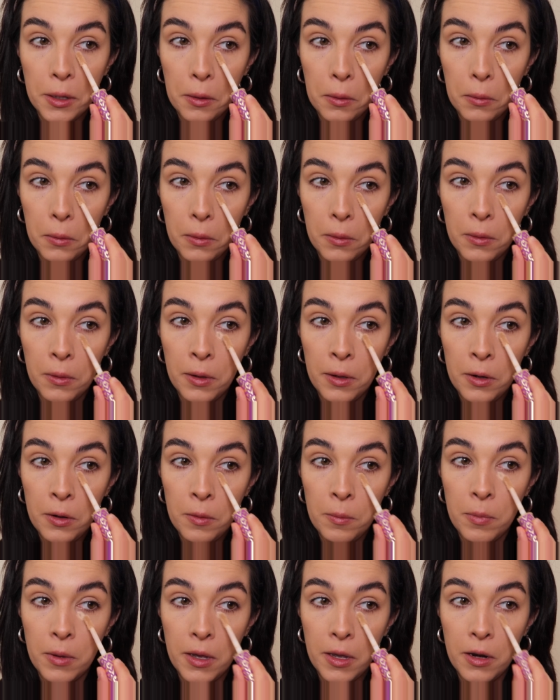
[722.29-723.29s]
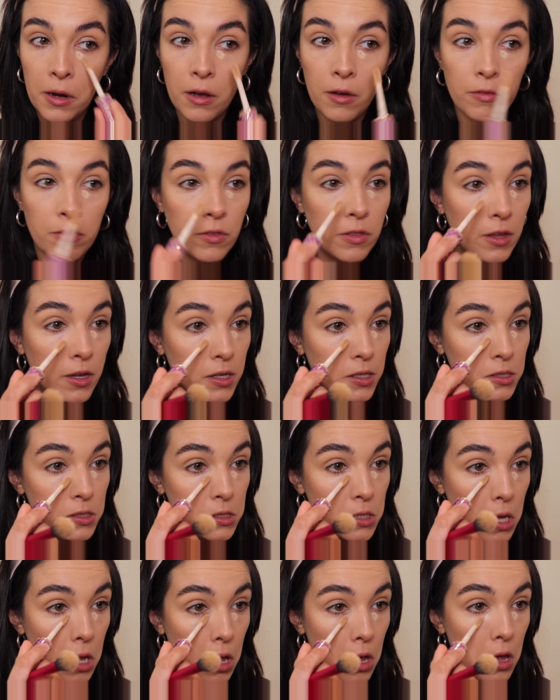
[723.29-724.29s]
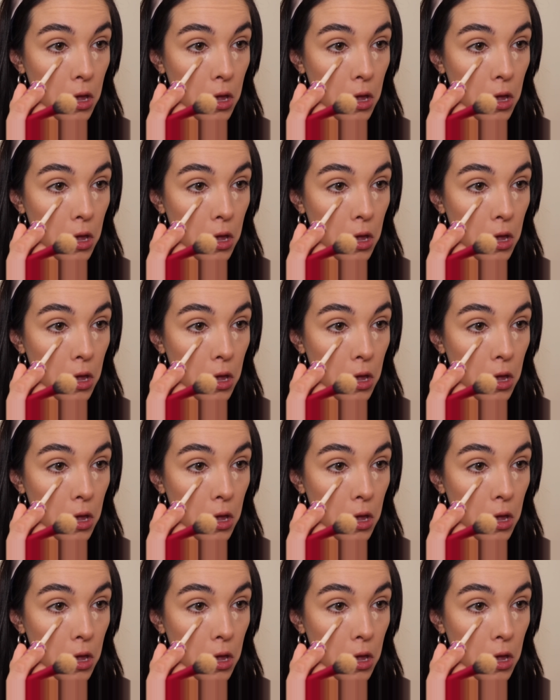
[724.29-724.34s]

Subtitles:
a little bit of this